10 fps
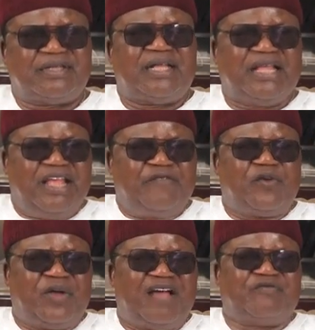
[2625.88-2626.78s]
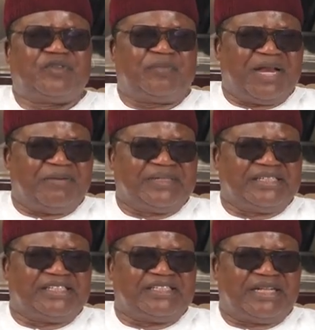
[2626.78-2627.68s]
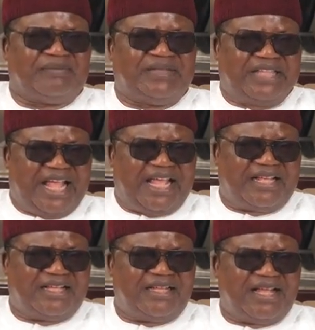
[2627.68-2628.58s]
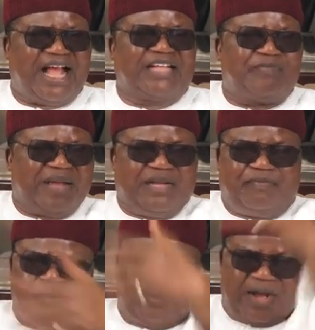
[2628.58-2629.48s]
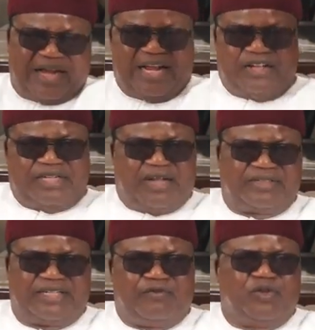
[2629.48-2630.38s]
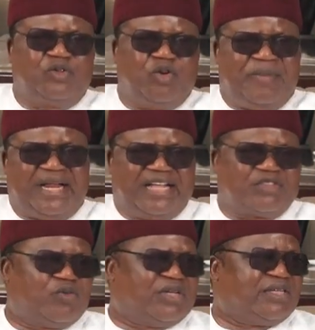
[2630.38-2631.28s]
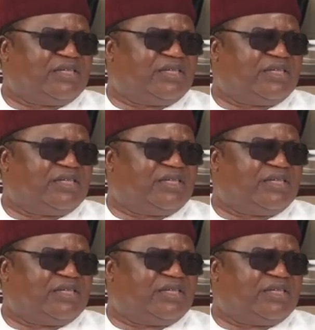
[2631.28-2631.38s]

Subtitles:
If you have parliamentary system there, as many people are now shouting, even Dume last week,